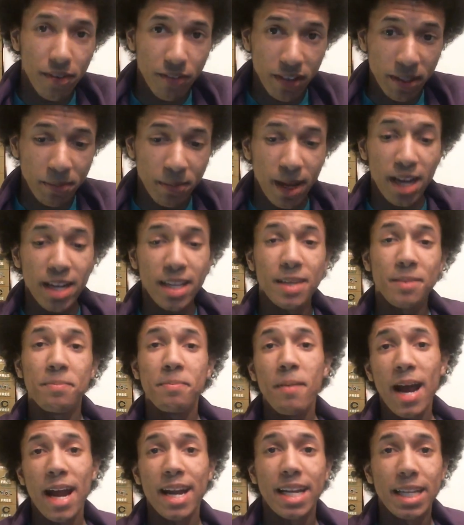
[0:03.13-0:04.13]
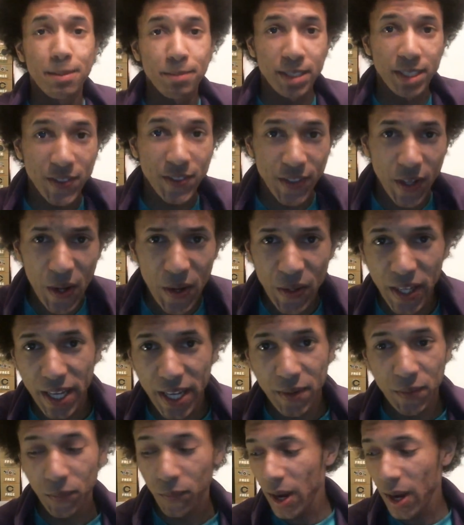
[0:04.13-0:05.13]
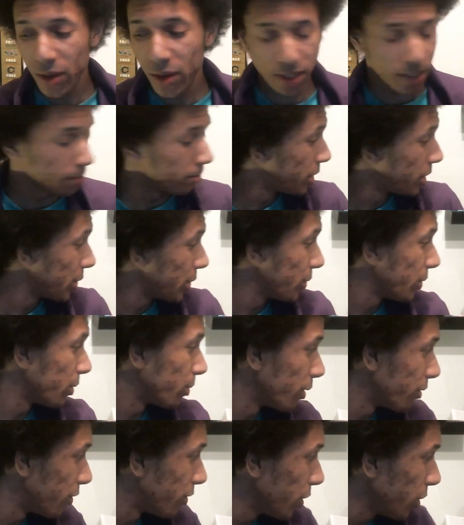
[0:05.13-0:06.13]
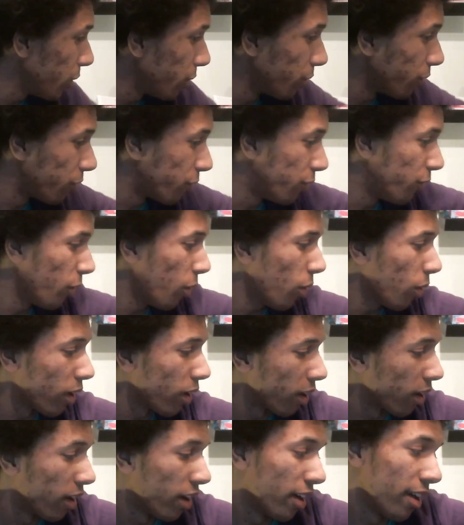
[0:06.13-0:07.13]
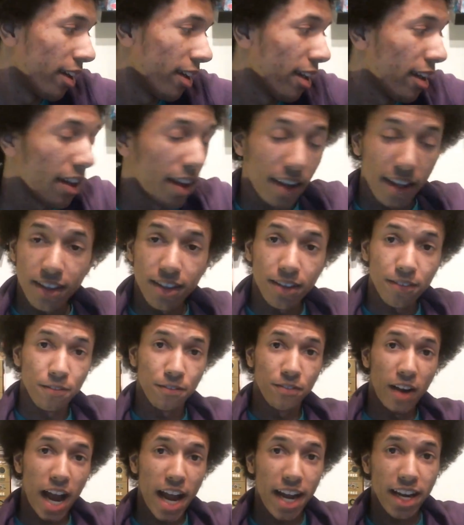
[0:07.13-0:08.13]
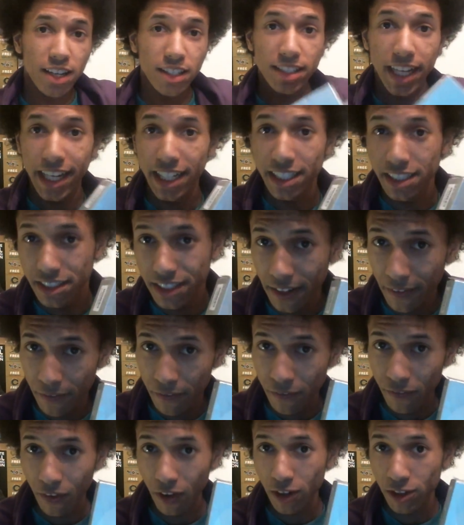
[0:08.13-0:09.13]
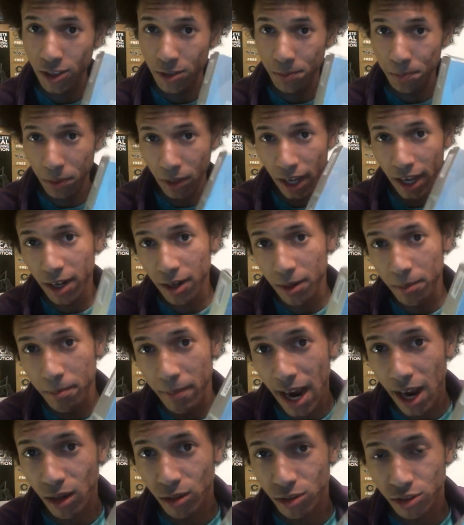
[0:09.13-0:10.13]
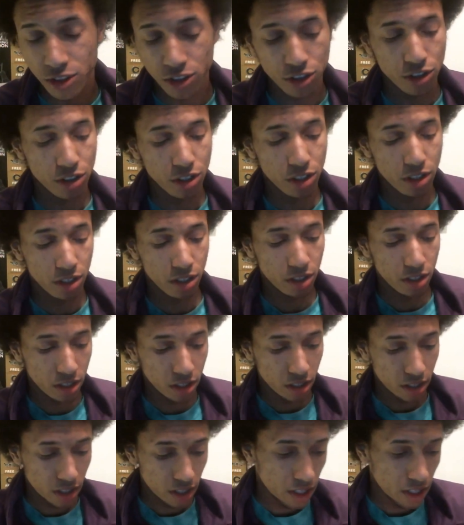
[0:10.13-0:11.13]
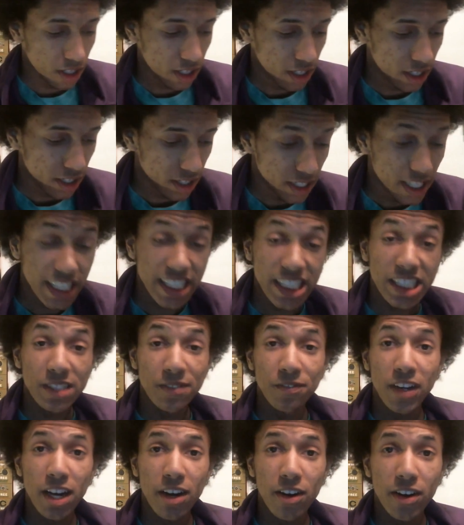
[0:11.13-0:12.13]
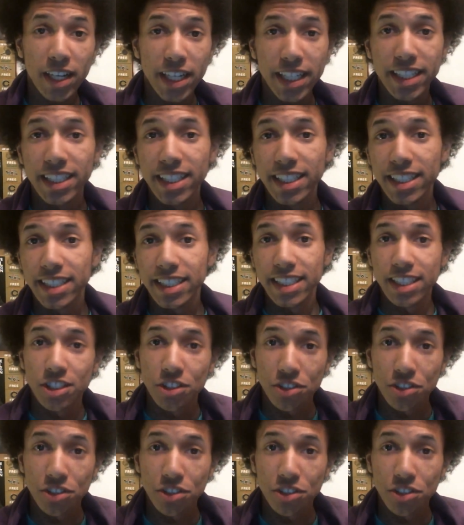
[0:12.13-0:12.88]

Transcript: Hello everybody, my name is Sol and welcome to the review for the Firedancing 1STPLAYER Mouse. It's a very,